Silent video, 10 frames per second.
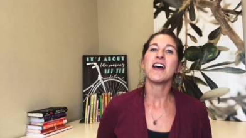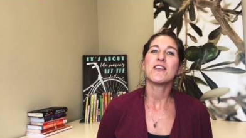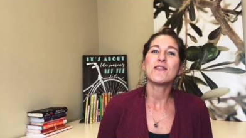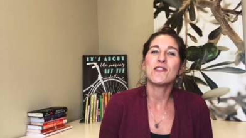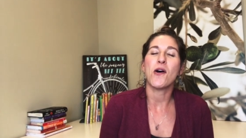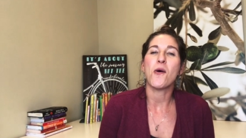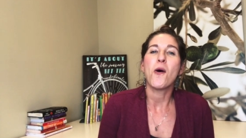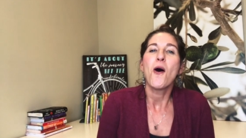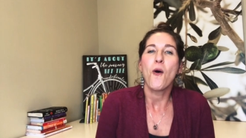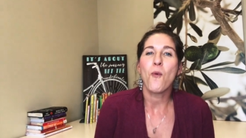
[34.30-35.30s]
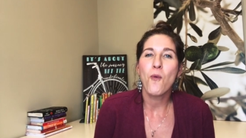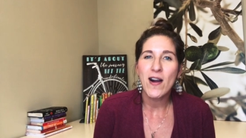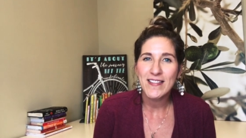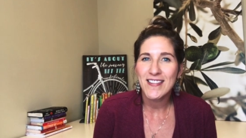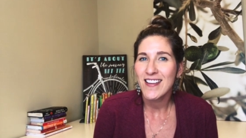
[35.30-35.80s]
So,
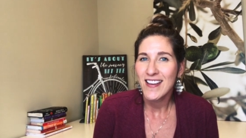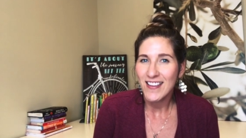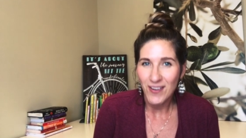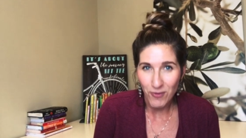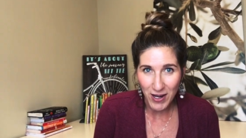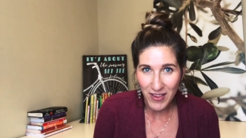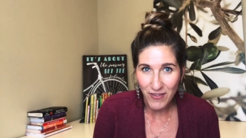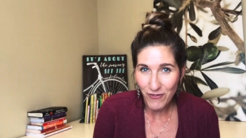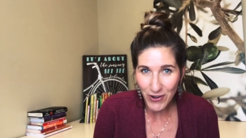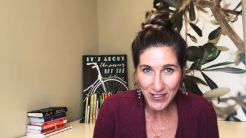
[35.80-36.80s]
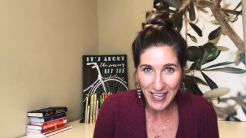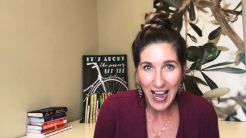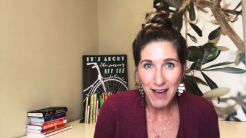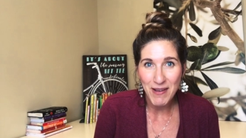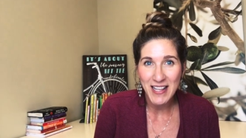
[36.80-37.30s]
what's one of the first
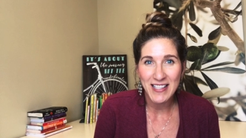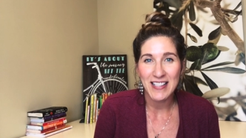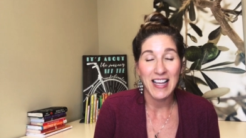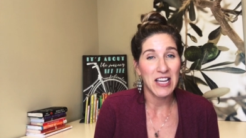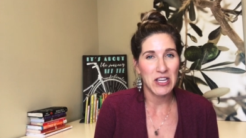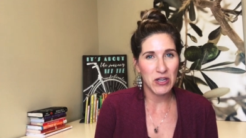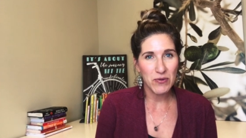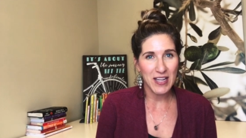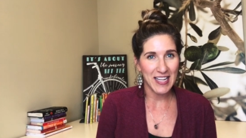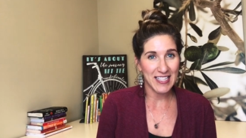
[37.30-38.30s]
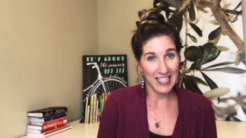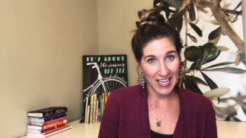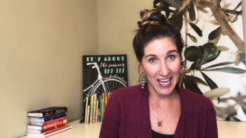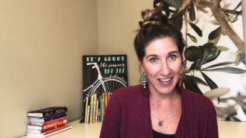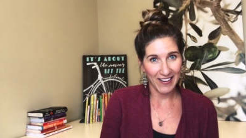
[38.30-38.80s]
habits that you need to
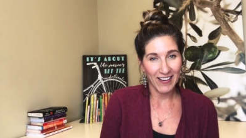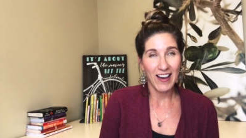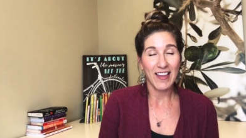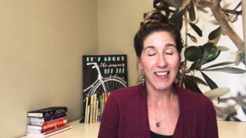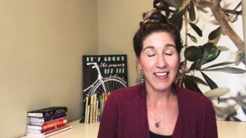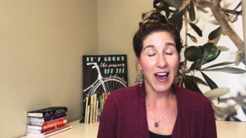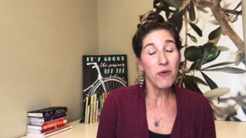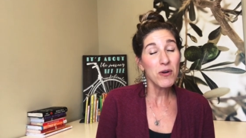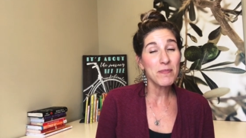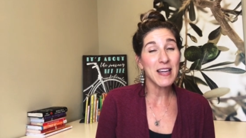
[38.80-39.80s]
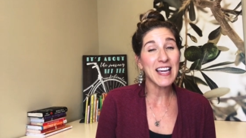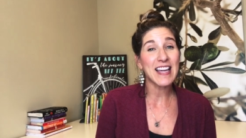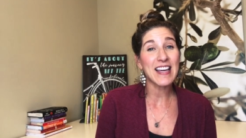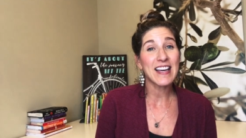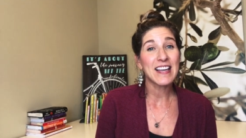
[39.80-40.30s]
kick? That would
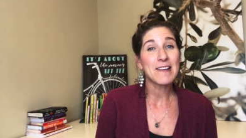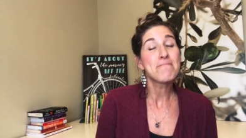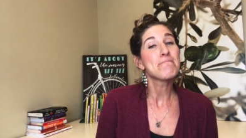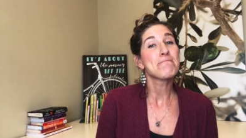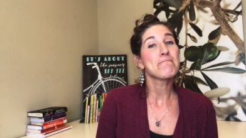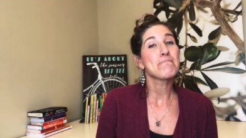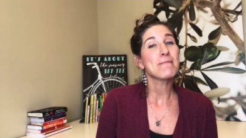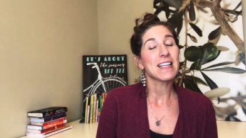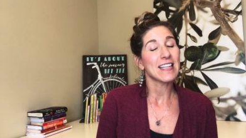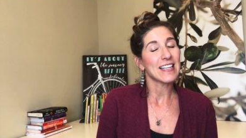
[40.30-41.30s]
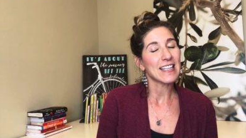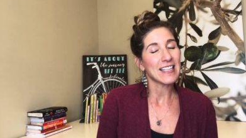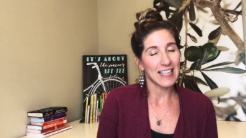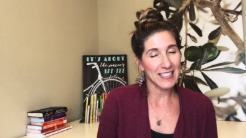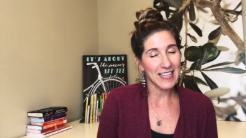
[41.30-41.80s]
be,
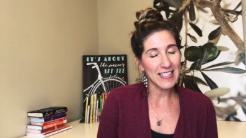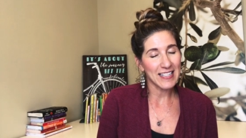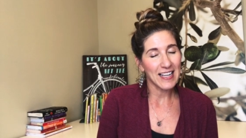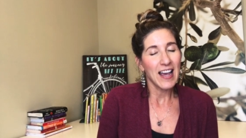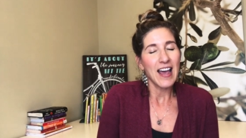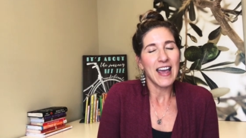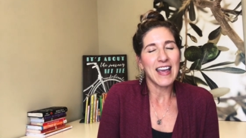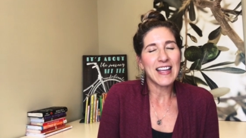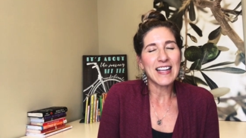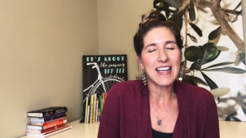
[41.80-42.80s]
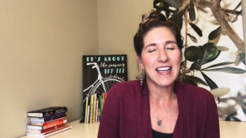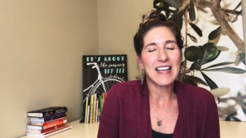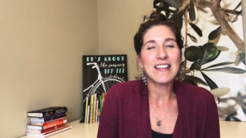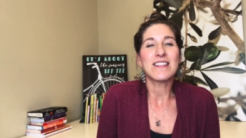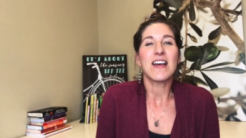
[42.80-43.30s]
guess it, it
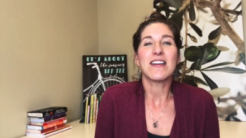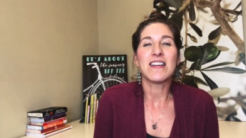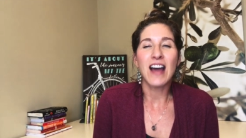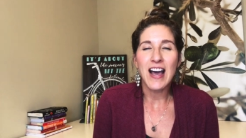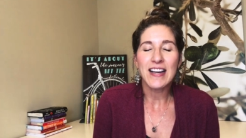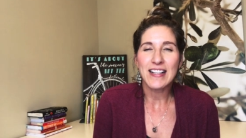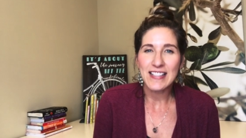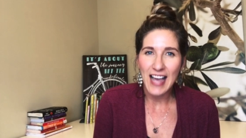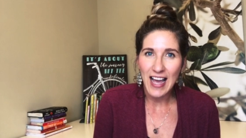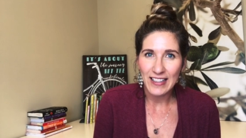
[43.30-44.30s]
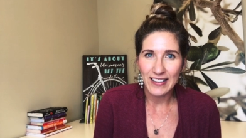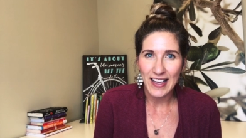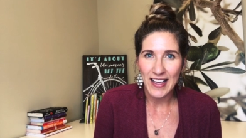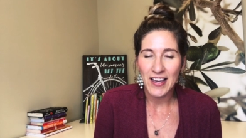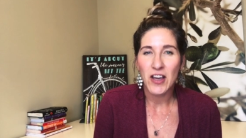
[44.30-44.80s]
is not
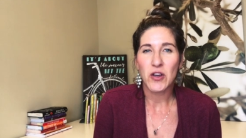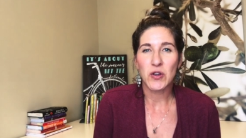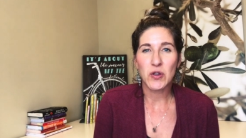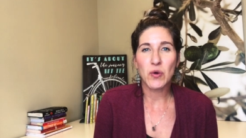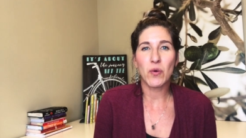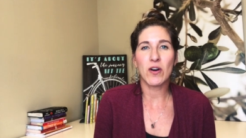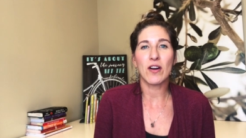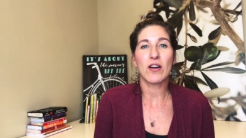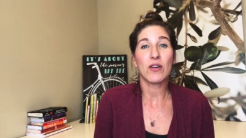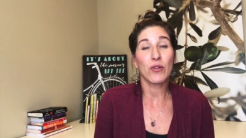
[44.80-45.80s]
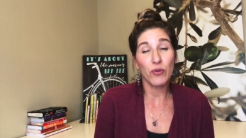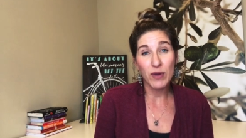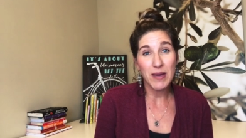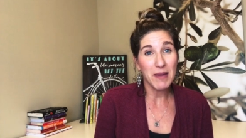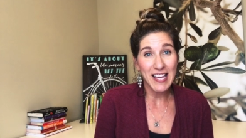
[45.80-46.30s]
tackling your
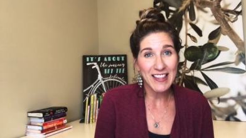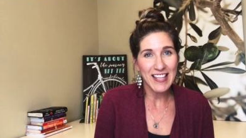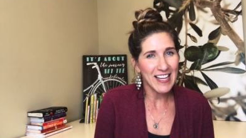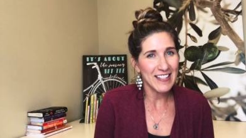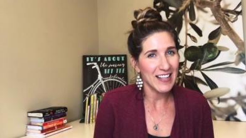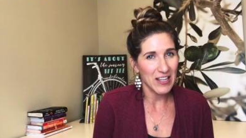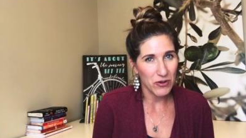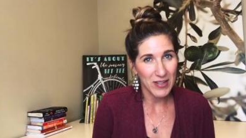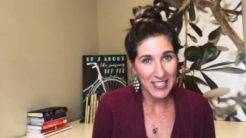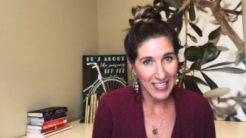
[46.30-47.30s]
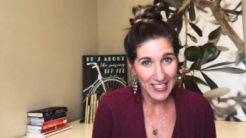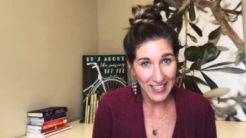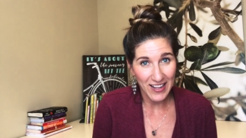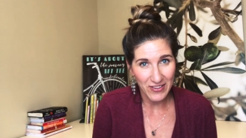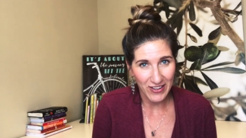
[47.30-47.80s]
three main things that you need to get
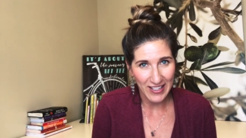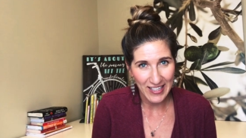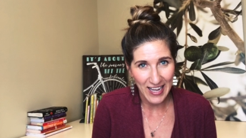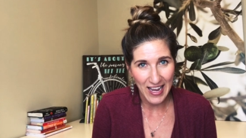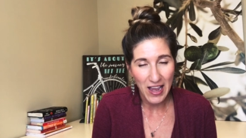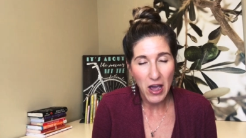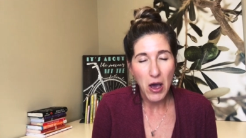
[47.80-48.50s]
done during the day